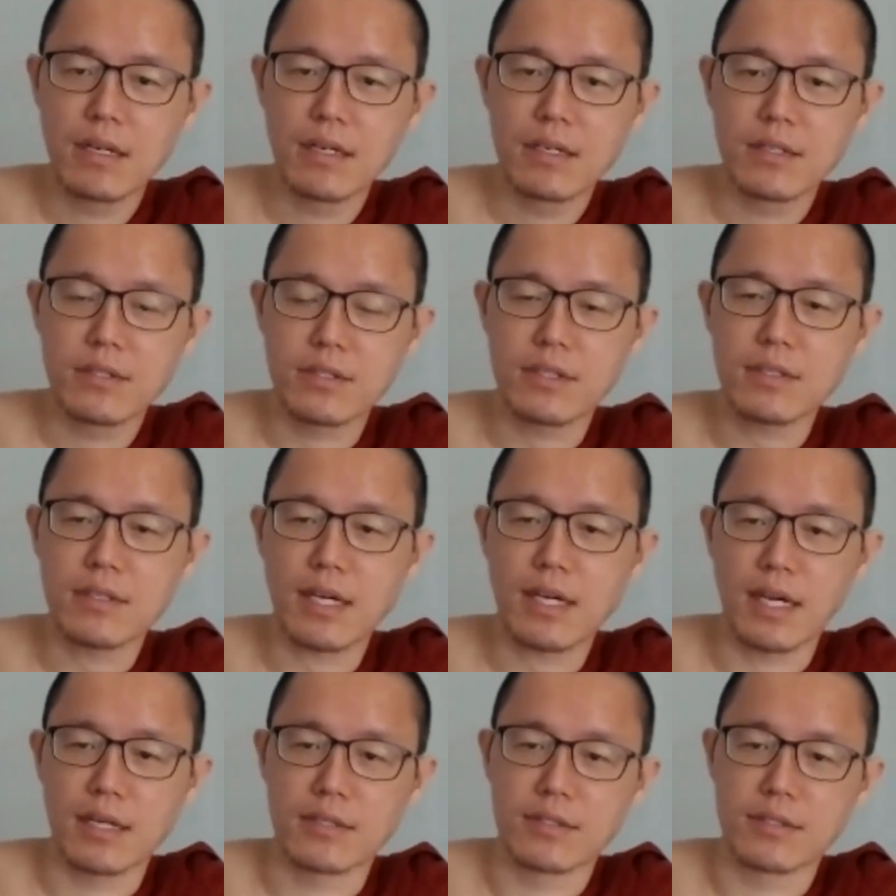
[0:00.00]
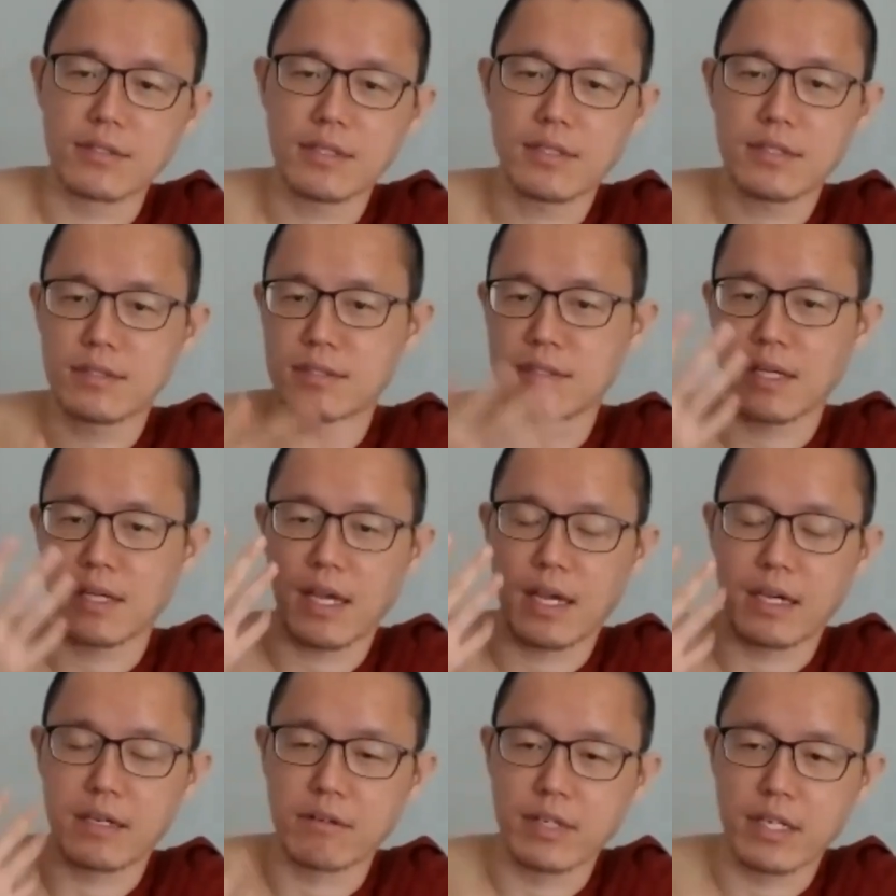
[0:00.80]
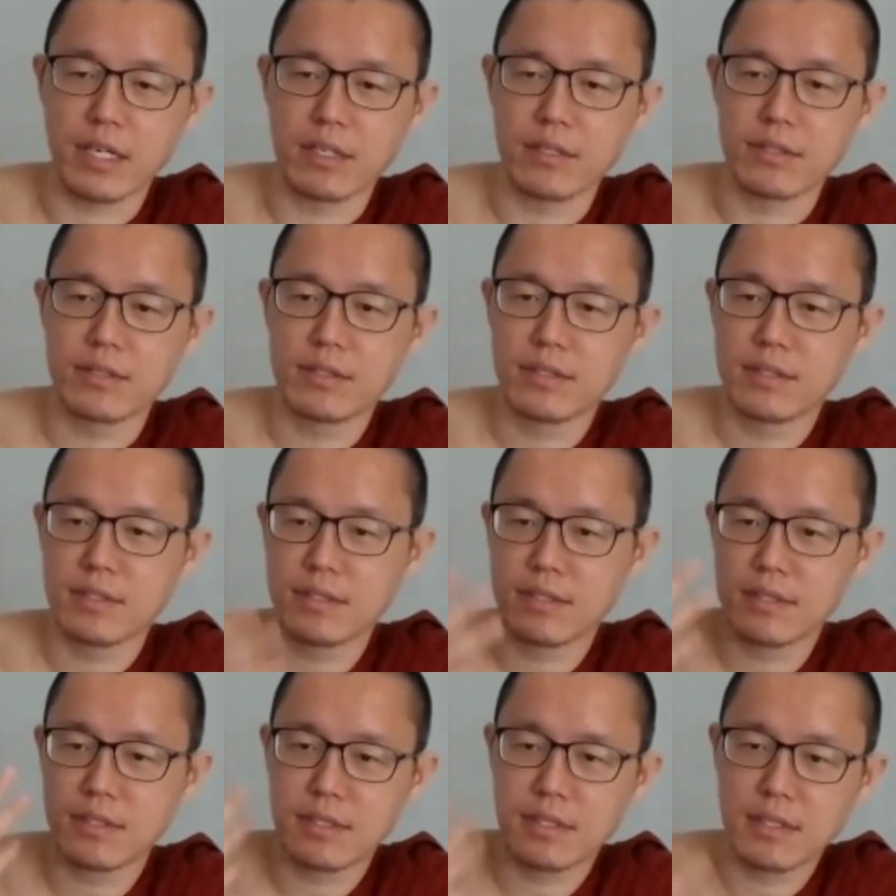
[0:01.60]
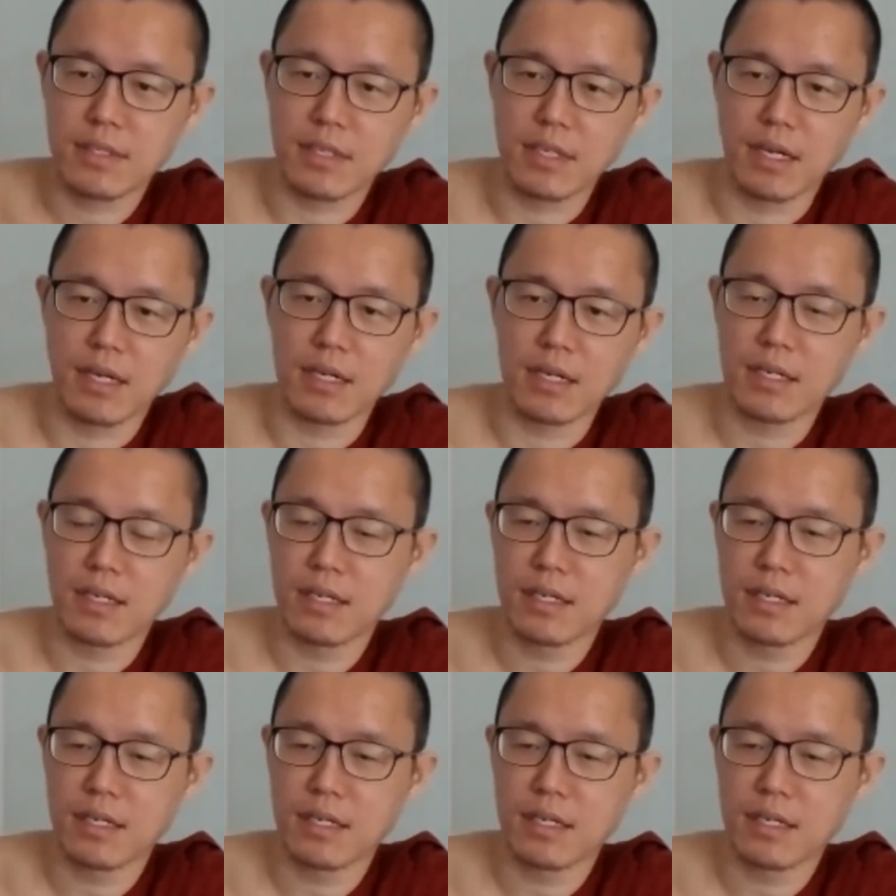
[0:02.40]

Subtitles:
still has these aggregates, yeah,